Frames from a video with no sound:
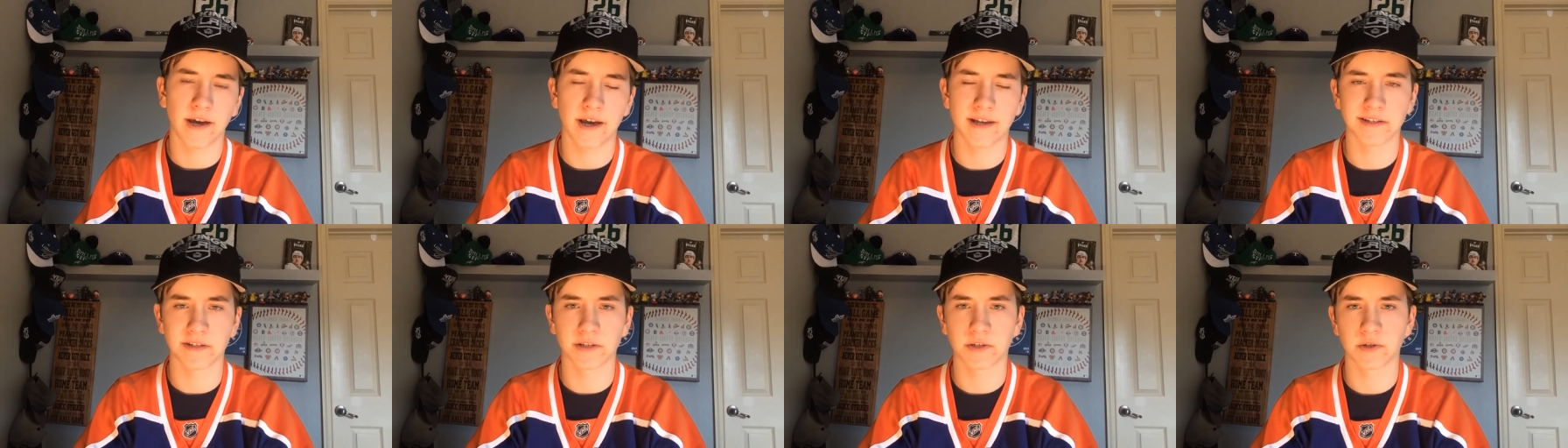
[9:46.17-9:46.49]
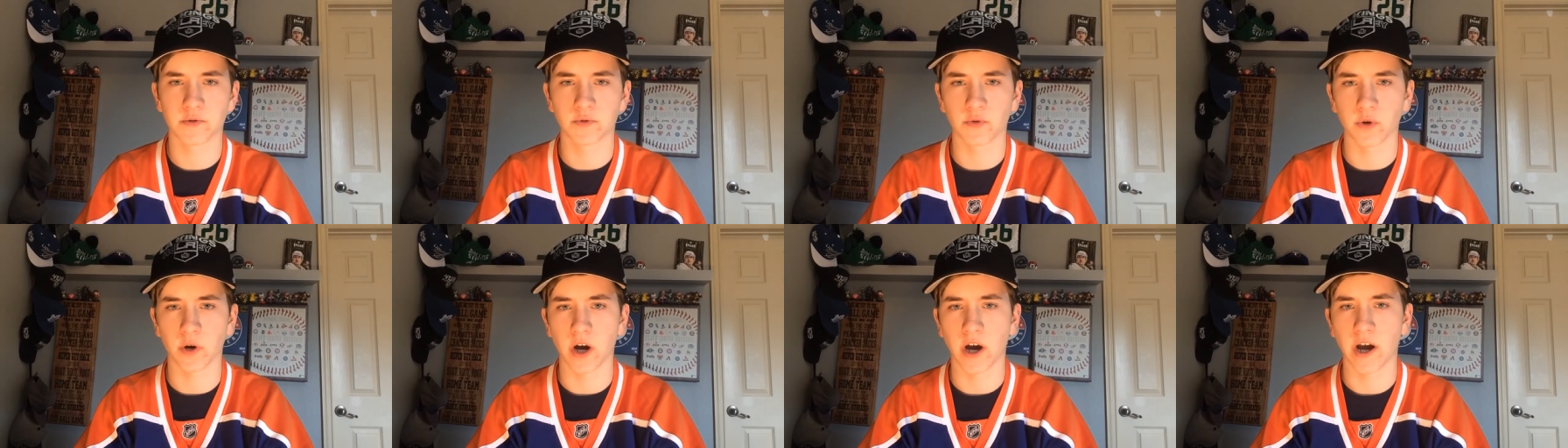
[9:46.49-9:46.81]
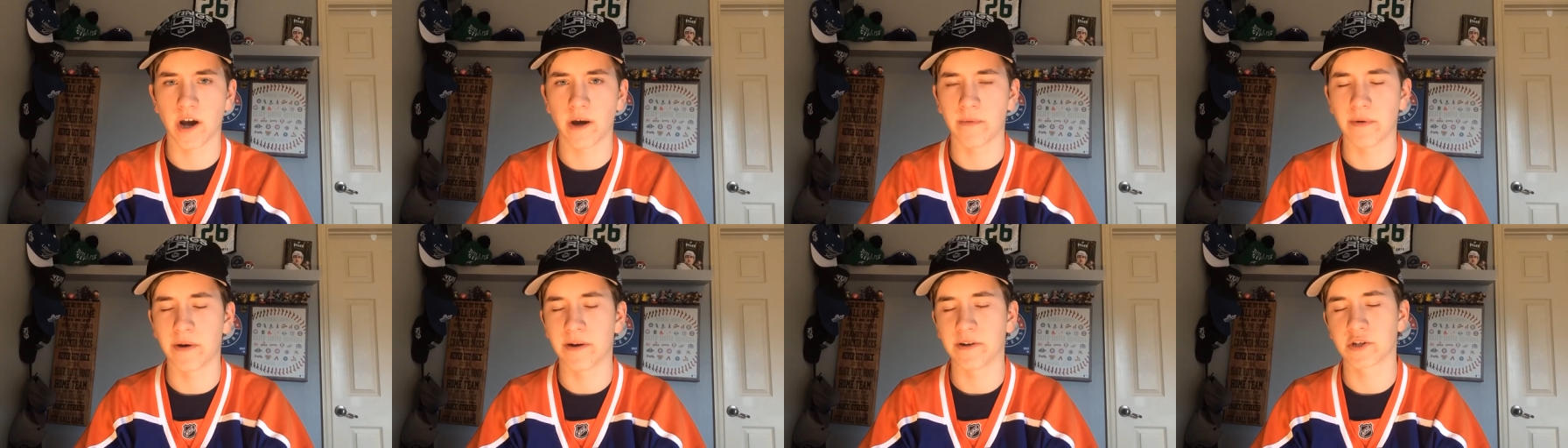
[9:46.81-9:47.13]
and
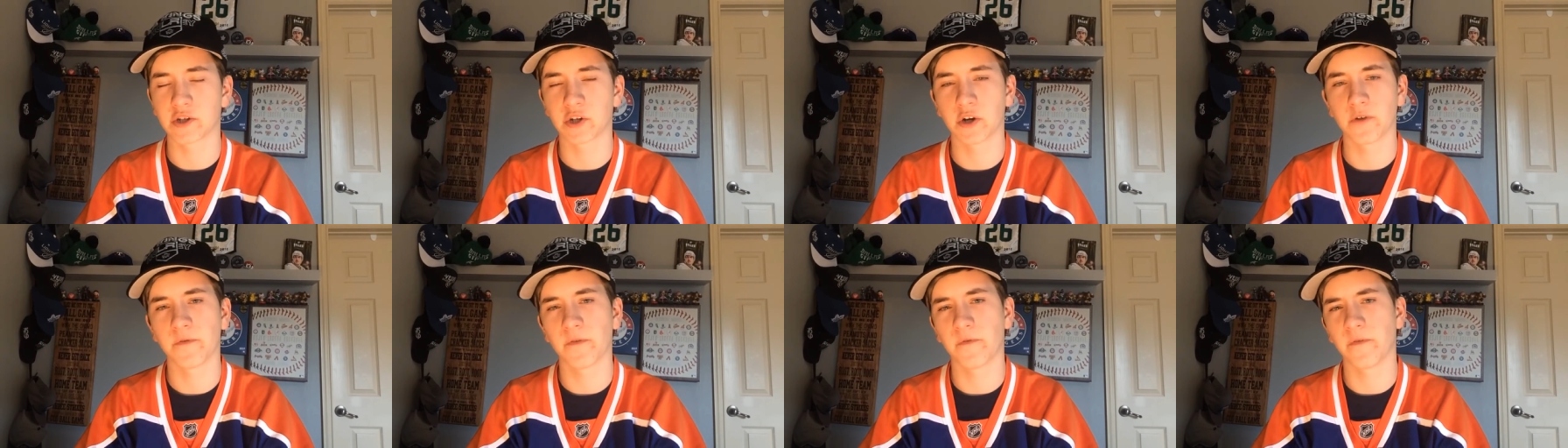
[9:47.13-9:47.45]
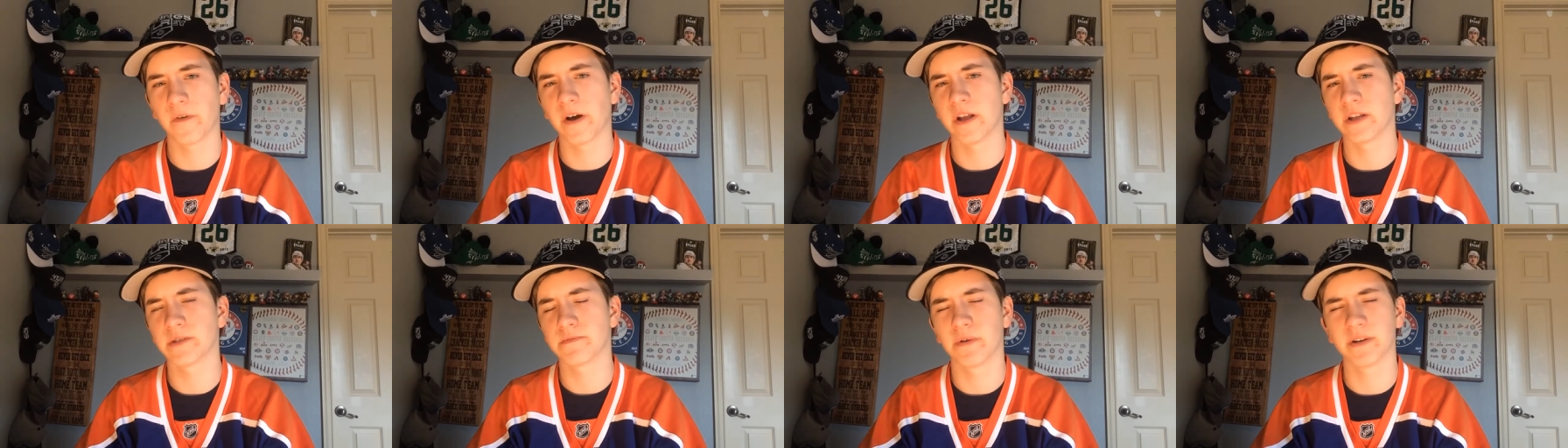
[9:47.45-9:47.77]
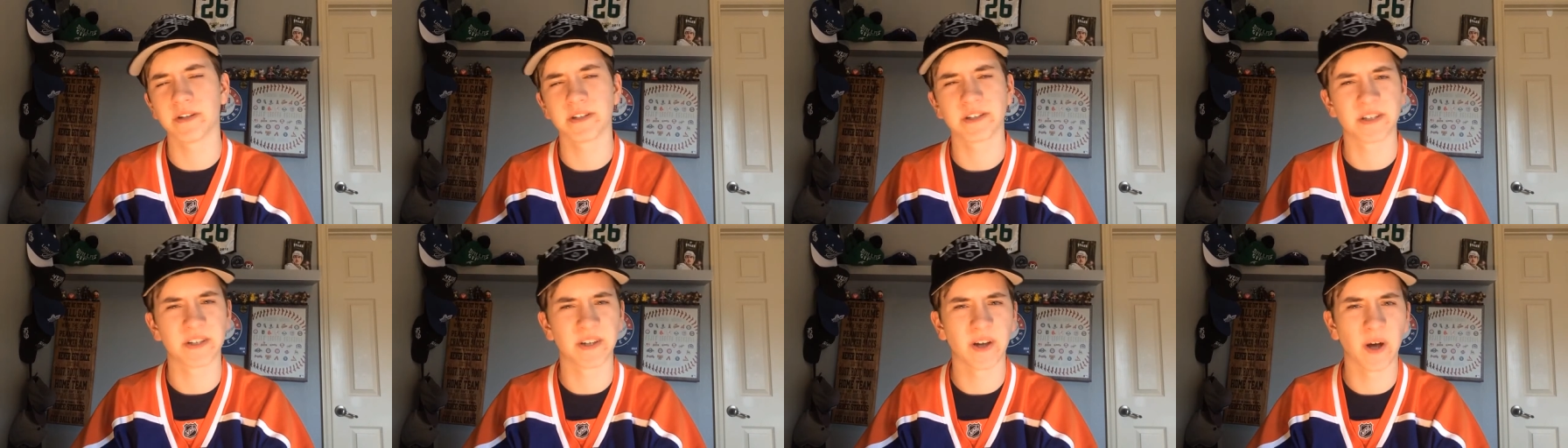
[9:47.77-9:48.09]
subscribe. Uh, share with your friends.
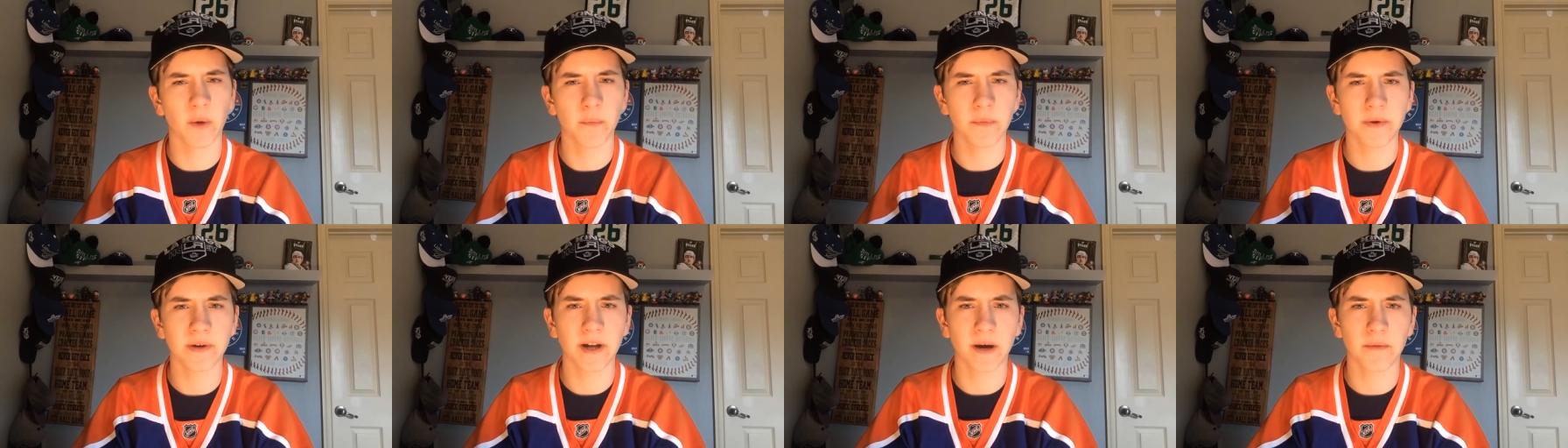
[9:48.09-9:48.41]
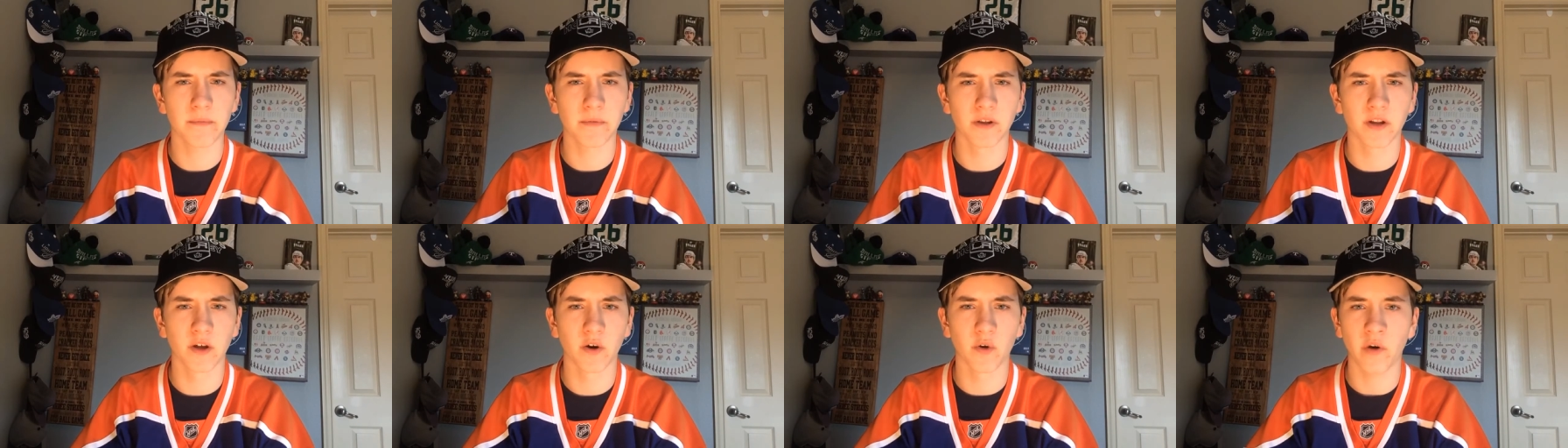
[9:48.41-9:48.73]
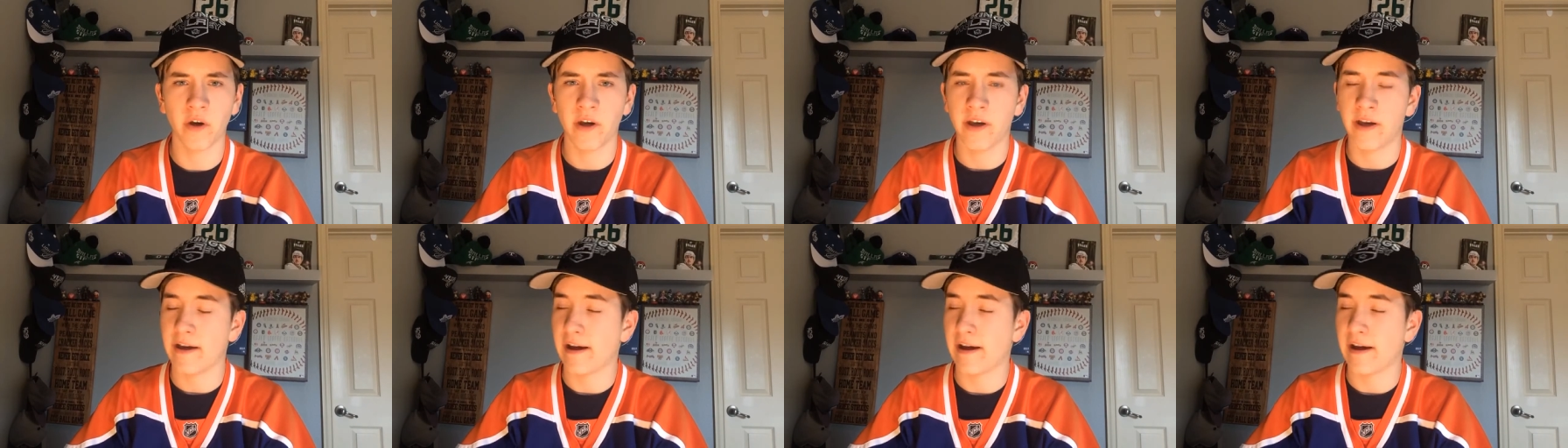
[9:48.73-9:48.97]
But tell me down below